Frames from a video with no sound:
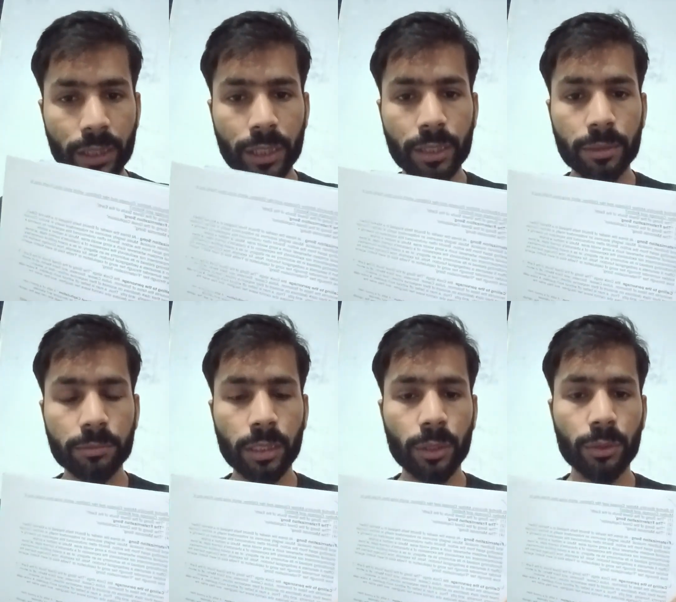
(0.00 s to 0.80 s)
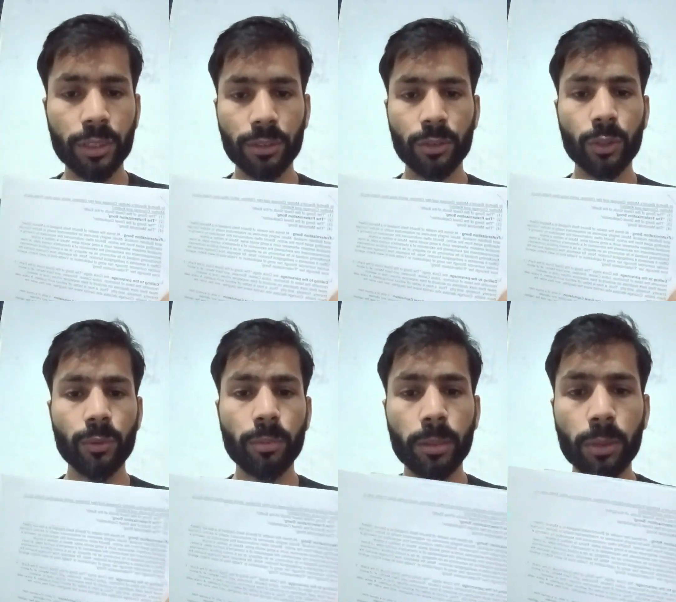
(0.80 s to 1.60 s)
read, I don't think so you
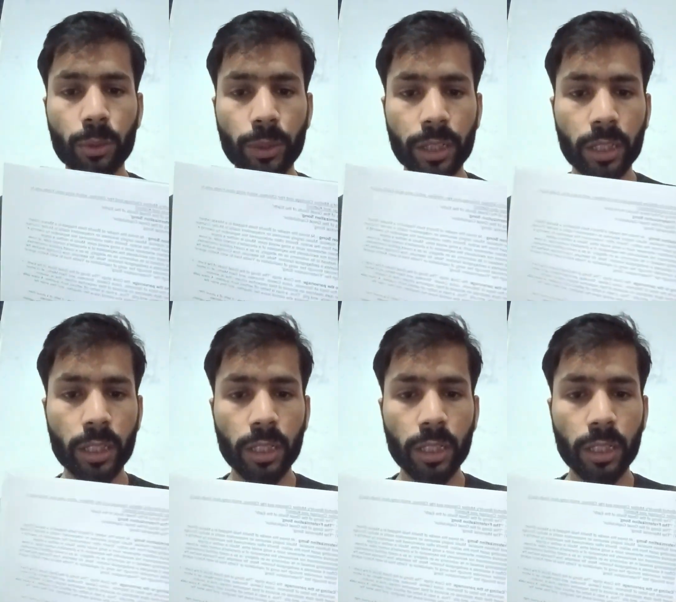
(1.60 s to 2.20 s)
will be able to read.